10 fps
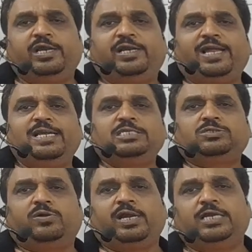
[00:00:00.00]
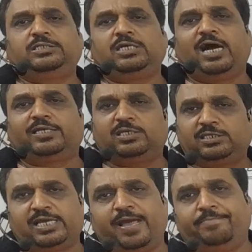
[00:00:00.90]
Italian sonnets are the
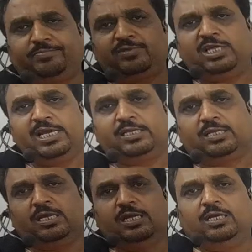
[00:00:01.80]
same thing.